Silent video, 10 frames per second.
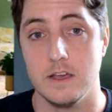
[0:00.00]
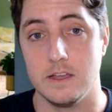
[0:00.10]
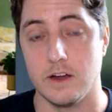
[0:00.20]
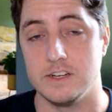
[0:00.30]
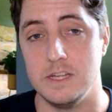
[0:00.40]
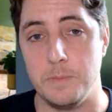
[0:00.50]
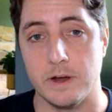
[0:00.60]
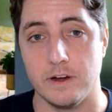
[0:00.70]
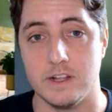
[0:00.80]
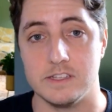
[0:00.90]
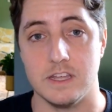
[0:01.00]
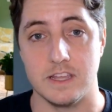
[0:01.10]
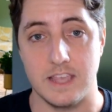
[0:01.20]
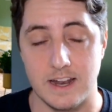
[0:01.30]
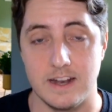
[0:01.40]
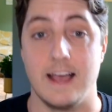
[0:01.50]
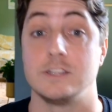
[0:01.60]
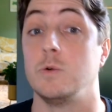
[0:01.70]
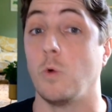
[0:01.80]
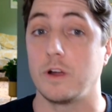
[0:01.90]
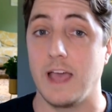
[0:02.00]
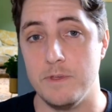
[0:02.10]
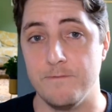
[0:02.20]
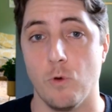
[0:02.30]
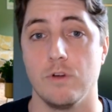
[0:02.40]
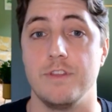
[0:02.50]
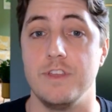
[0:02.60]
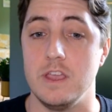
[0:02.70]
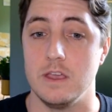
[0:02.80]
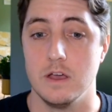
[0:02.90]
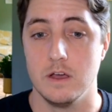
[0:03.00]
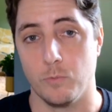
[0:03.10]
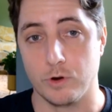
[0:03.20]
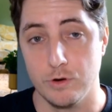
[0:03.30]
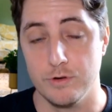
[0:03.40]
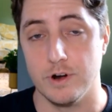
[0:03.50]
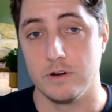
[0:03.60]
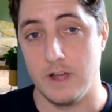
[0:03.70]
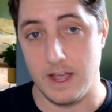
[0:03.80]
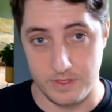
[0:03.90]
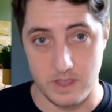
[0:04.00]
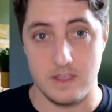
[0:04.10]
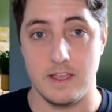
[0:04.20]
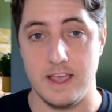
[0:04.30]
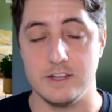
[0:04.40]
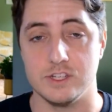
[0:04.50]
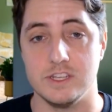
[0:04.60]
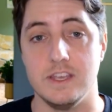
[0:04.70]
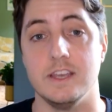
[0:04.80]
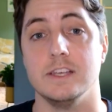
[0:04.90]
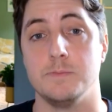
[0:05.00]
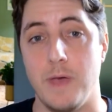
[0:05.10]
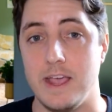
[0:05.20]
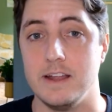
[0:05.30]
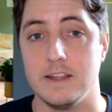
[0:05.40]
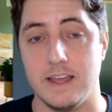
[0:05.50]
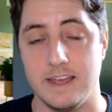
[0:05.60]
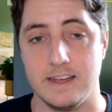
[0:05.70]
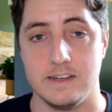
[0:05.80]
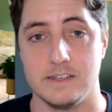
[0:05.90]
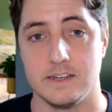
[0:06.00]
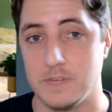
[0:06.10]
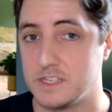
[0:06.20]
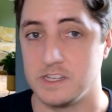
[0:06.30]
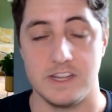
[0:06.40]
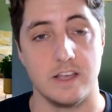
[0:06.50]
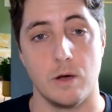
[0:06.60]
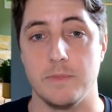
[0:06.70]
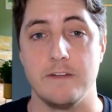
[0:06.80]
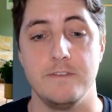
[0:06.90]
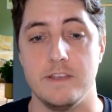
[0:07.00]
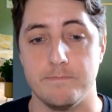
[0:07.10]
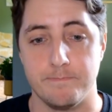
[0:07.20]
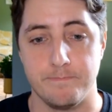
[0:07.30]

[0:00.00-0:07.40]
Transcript: guarantee periods that the candidate has to work before the recruiter at the agency is paid and gets to take home that fee.